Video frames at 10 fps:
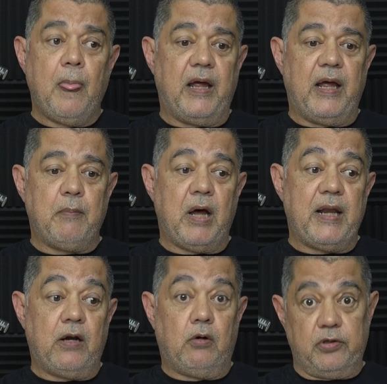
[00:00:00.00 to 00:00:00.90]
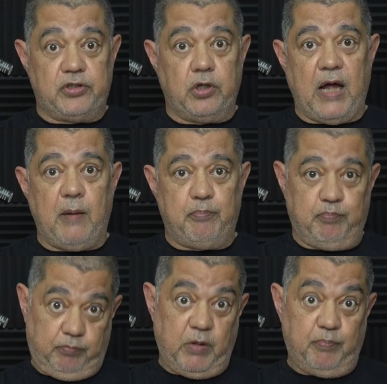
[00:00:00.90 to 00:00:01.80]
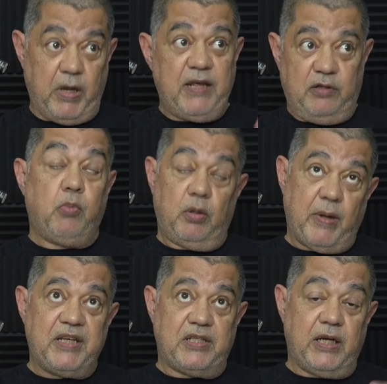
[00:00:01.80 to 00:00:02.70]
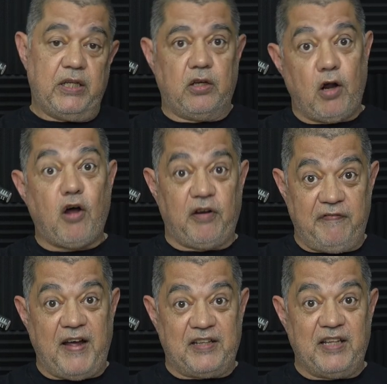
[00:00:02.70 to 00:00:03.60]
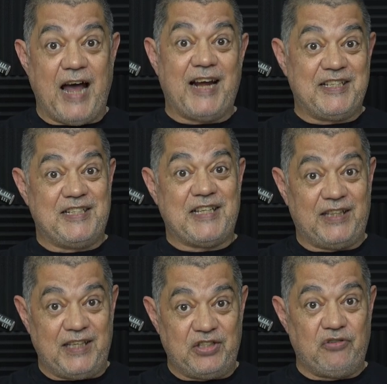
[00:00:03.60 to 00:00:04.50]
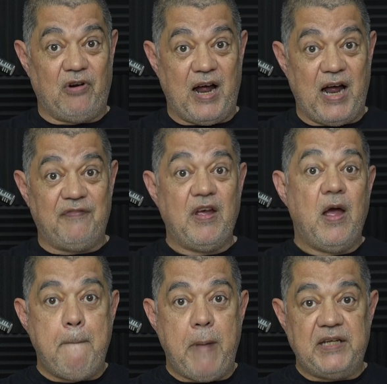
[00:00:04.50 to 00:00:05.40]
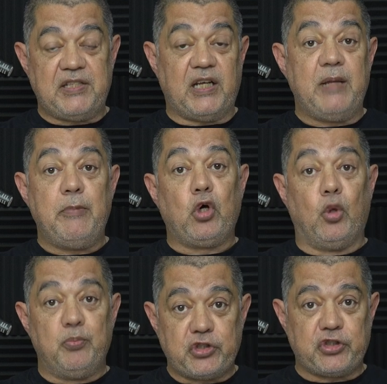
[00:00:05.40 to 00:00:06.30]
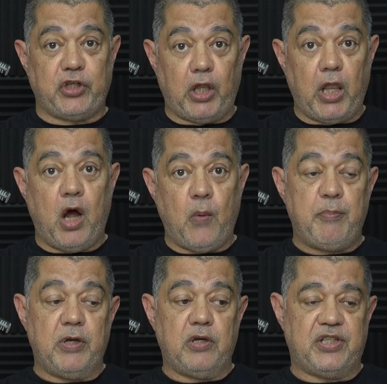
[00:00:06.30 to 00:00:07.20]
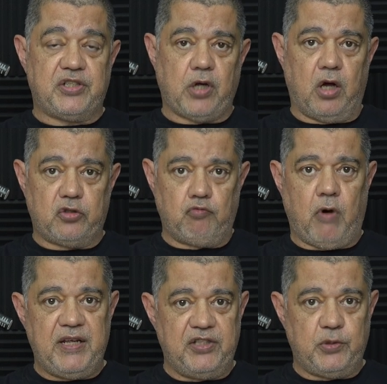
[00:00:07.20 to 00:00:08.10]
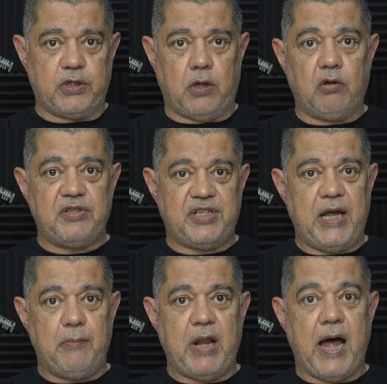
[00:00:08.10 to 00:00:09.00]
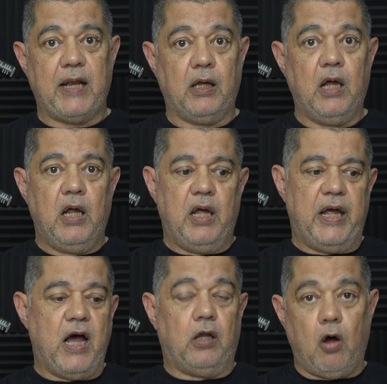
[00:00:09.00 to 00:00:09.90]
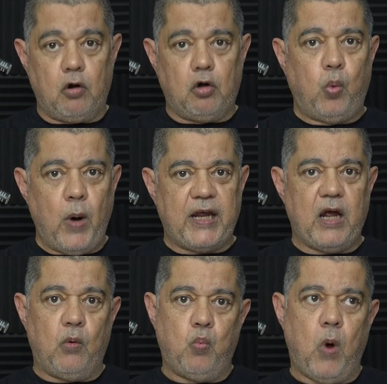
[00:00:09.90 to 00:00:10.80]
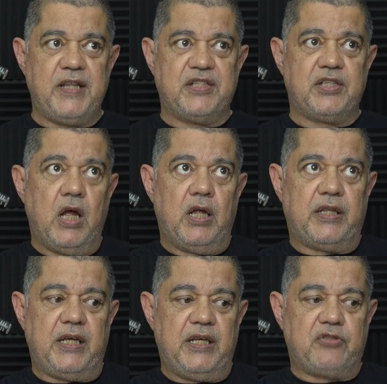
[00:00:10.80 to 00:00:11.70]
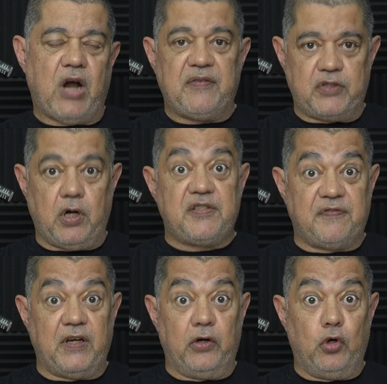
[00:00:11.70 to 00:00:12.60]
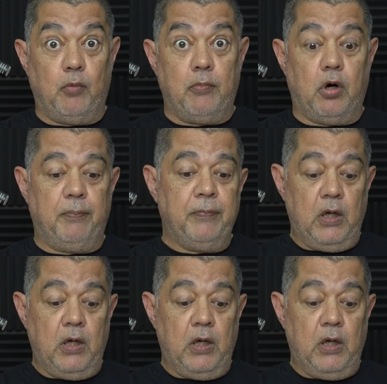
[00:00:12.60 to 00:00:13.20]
Um, and then also that The basically the knock-on effect of that is, is that the drive basically becomes slower because it starts writing to its long-term NAND uh, a lot quicker once the drive starts filling up more.